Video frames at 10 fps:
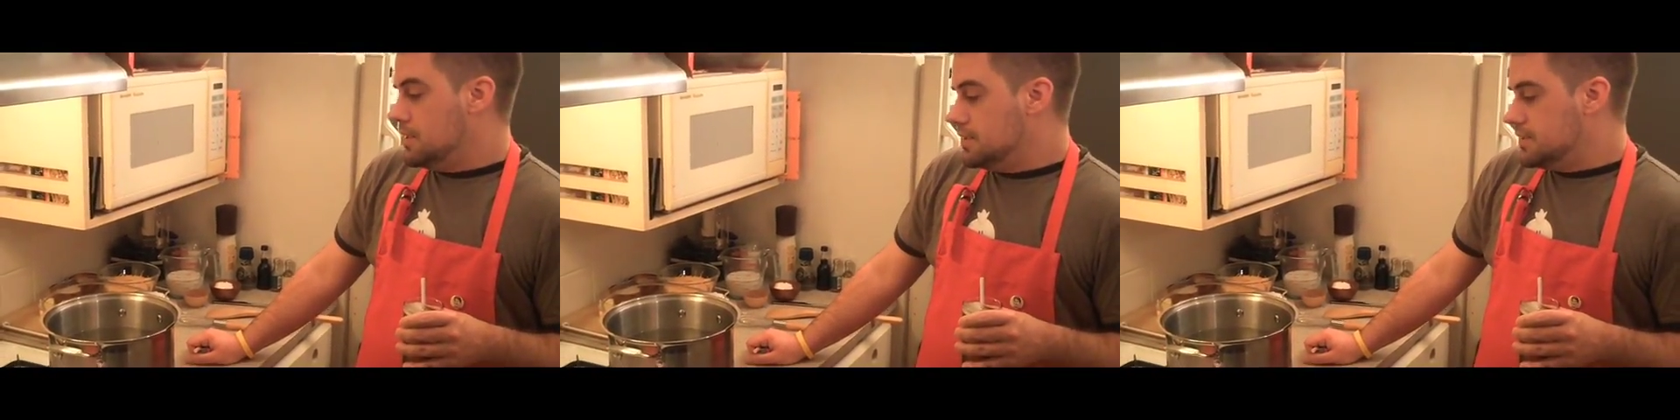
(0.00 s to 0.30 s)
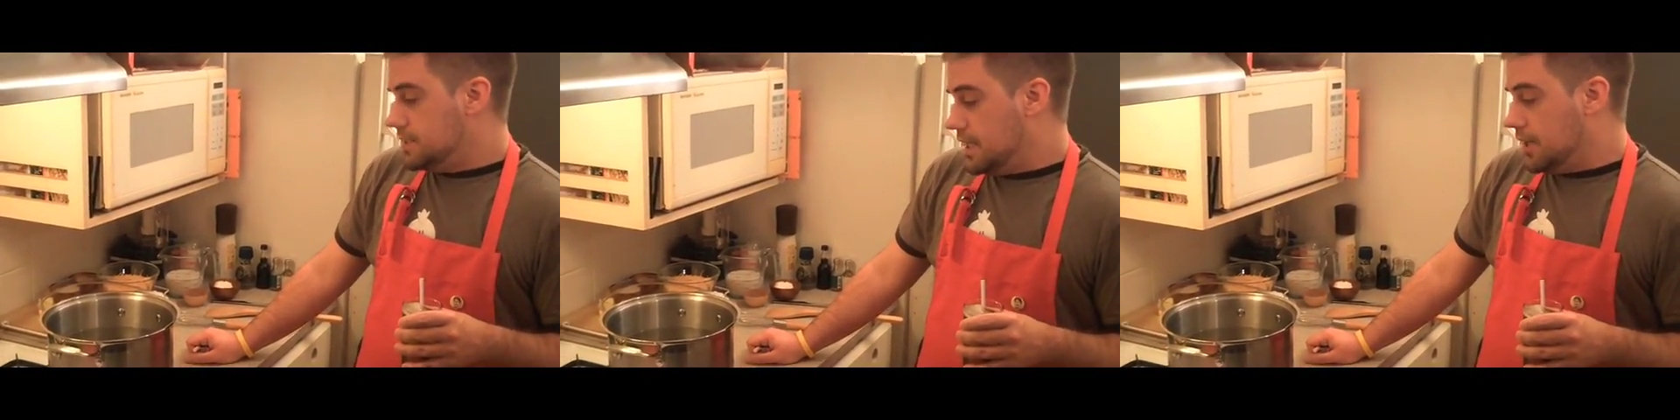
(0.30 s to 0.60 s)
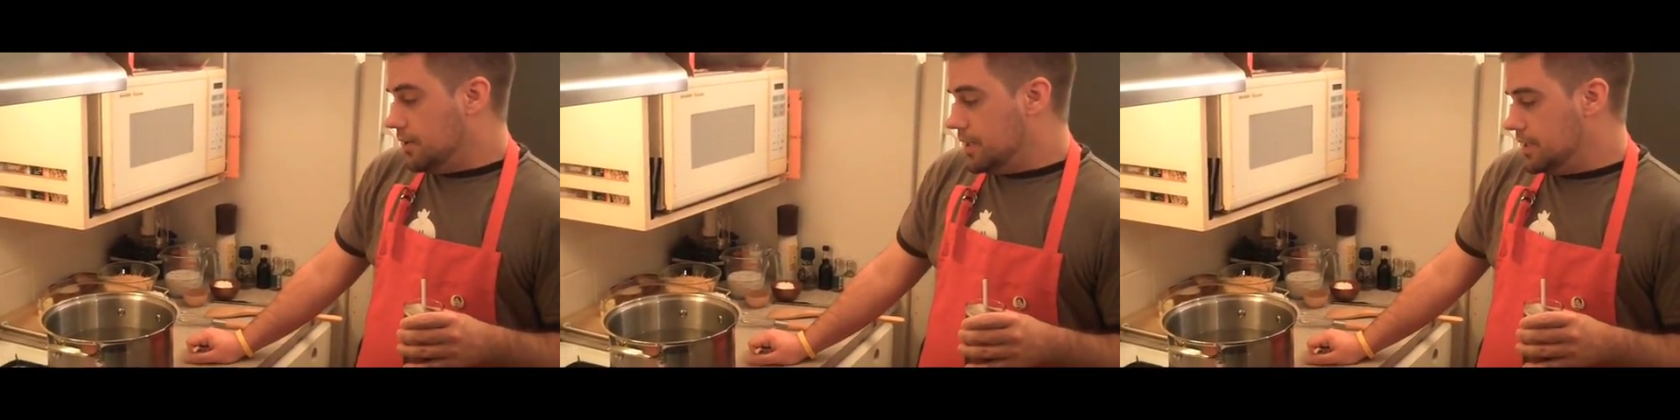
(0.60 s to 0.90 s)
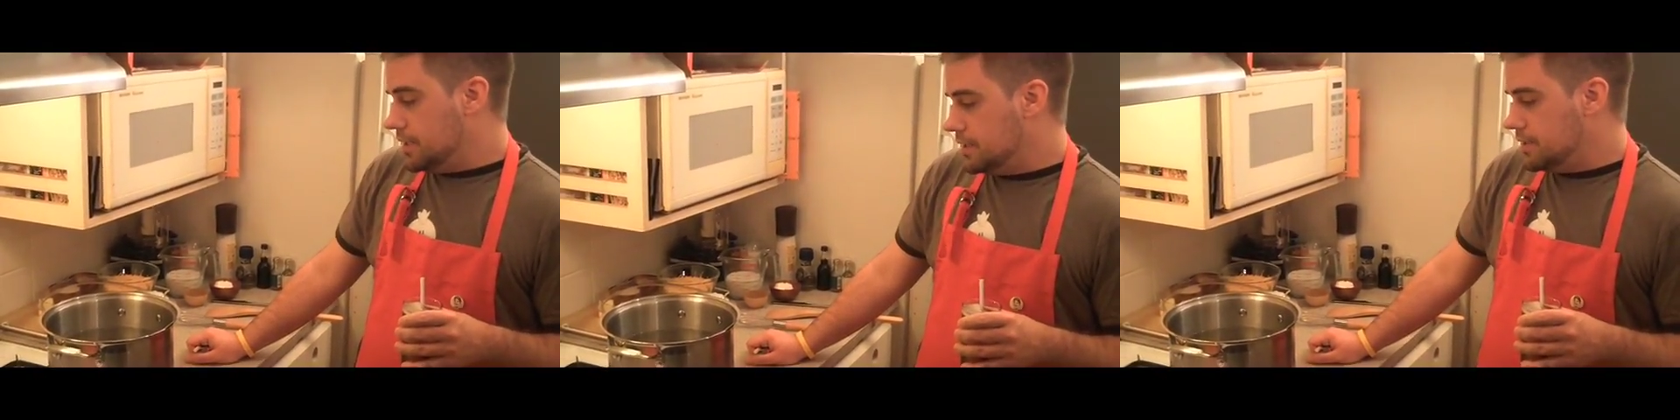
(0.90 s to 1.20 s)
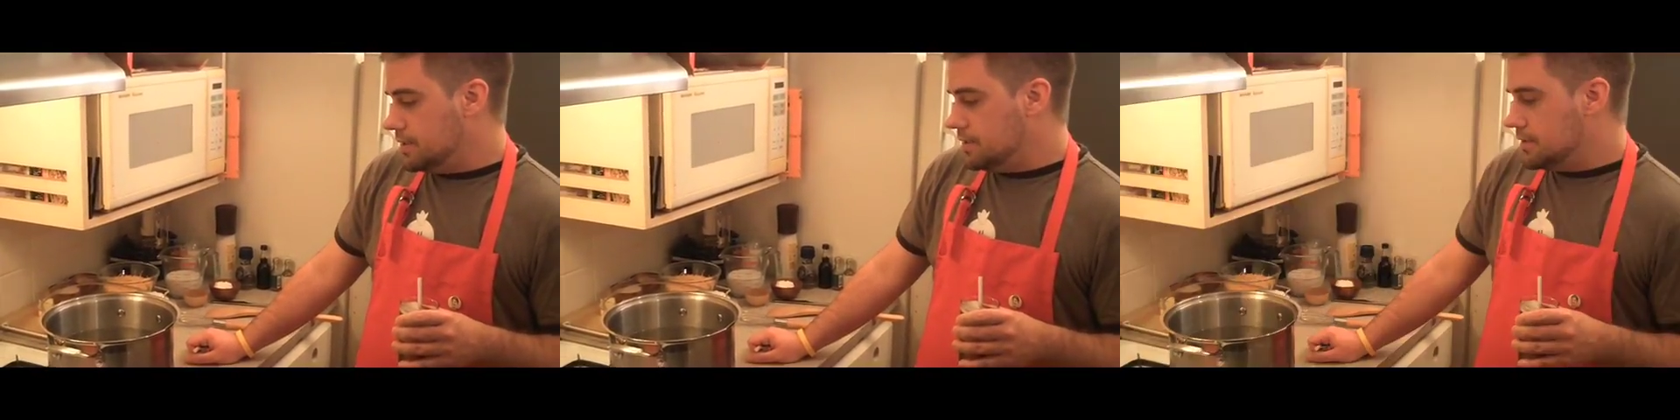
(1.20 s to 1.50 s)
So,
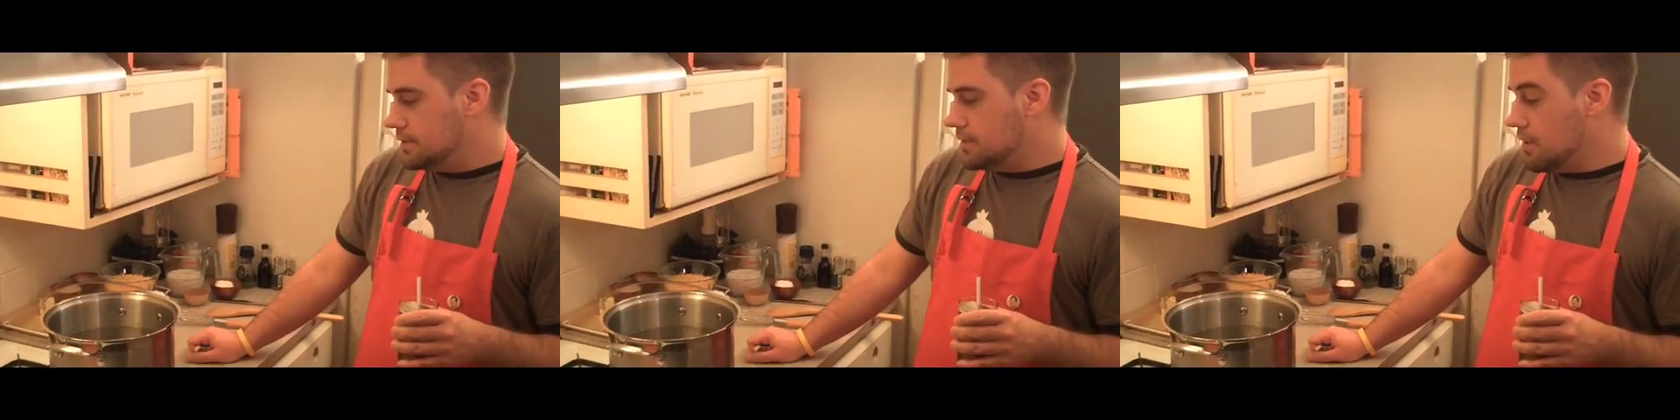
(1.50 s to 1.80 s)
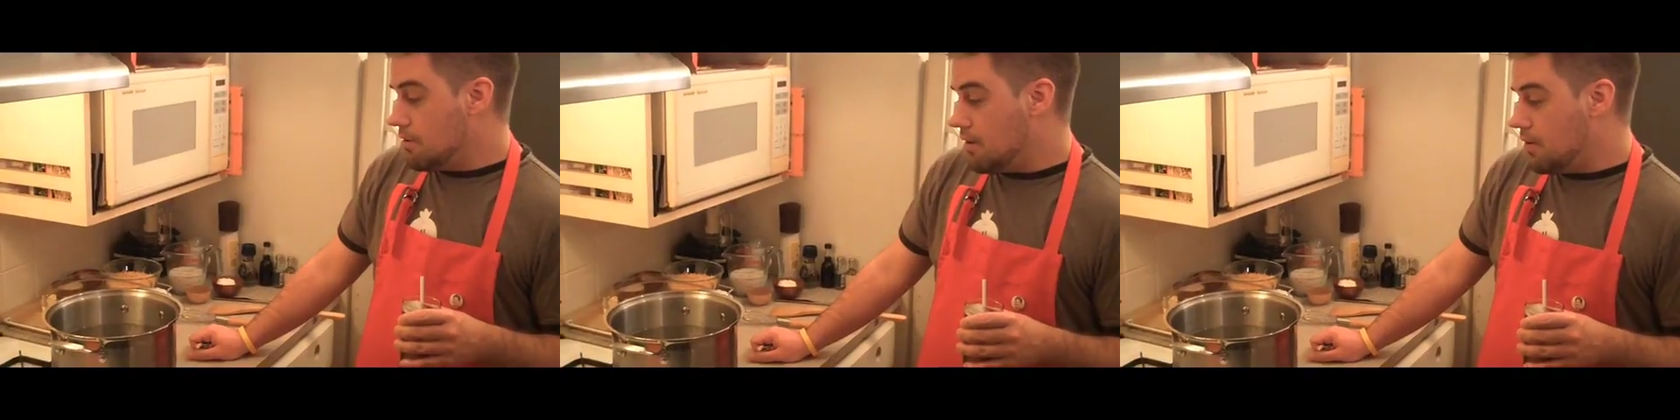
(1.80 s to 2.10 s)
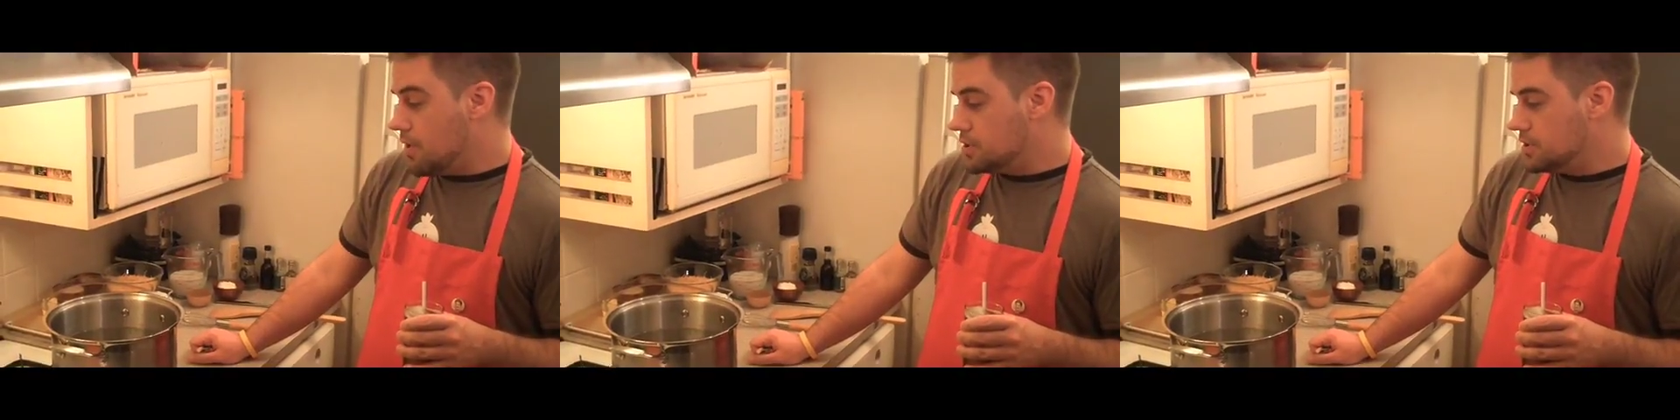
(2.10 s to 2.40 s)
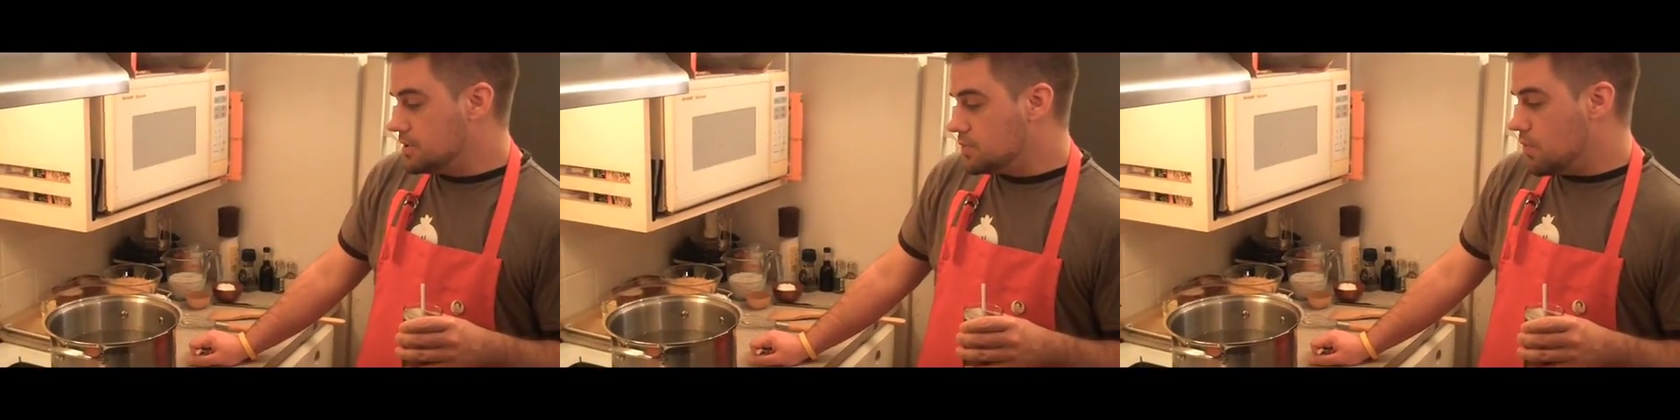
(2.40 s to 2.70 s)
the longer I watch this